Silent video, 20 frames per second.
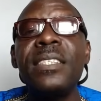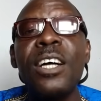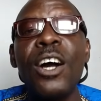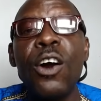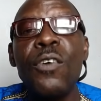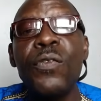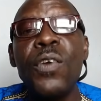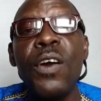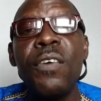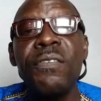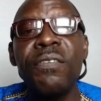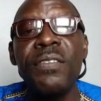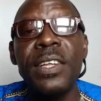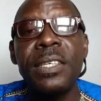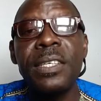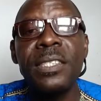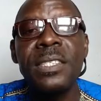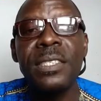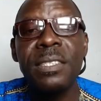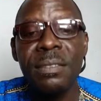of
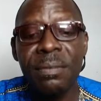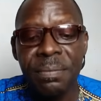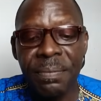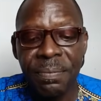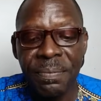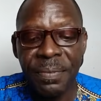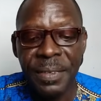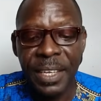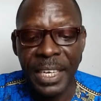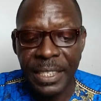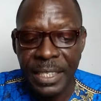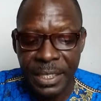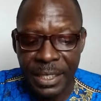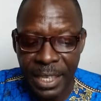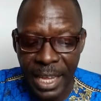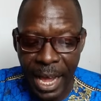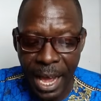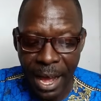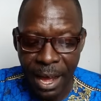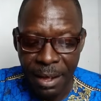conflicts. It is
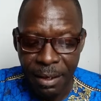there.